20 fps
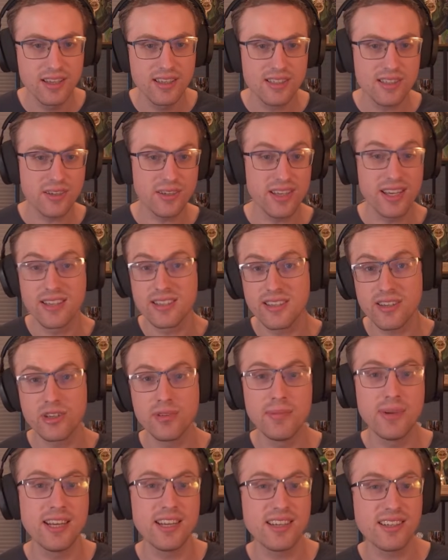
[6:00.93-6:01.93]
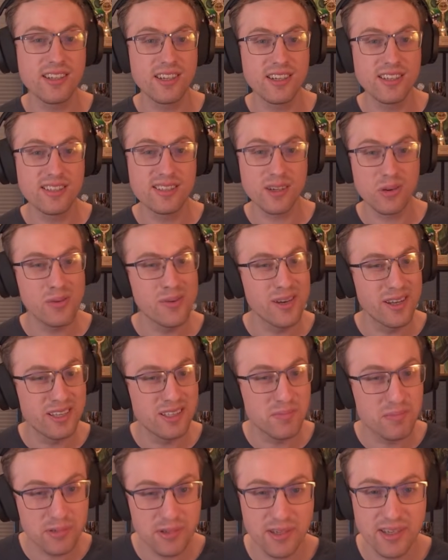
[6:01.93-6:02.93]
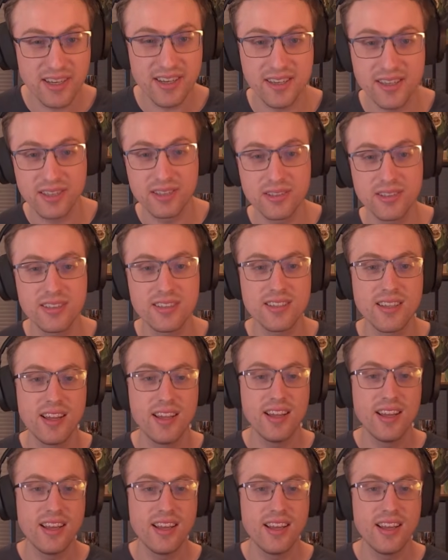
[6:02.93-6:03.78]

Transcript: So yeah, 0 mana card, always pretty good.